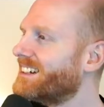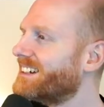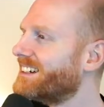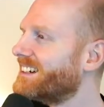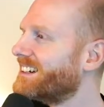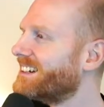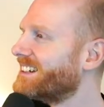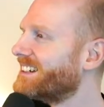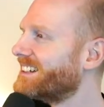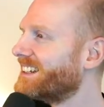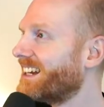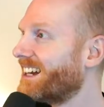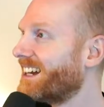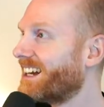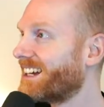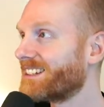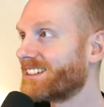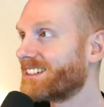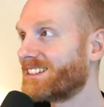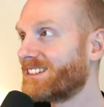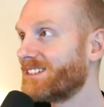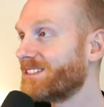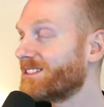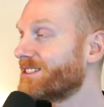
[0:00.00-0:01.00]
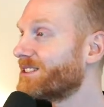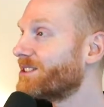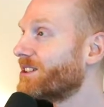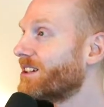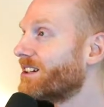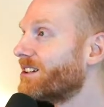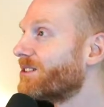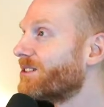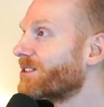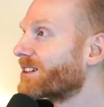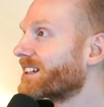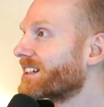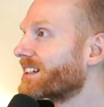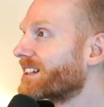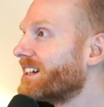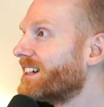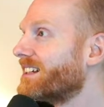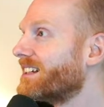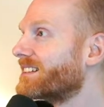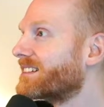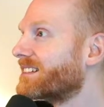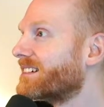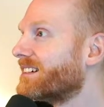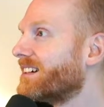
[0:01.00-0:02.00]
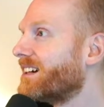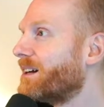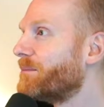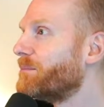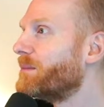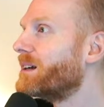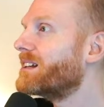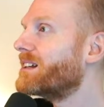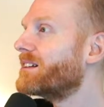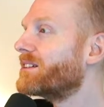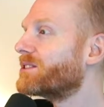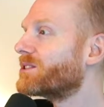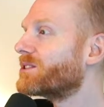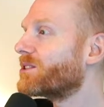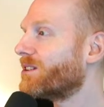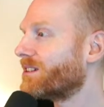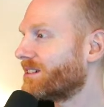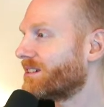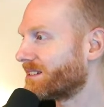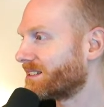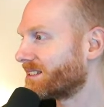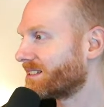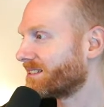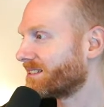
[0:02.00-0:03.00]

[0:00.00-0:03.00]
Yeah, dude, you're looking at $1 million. $1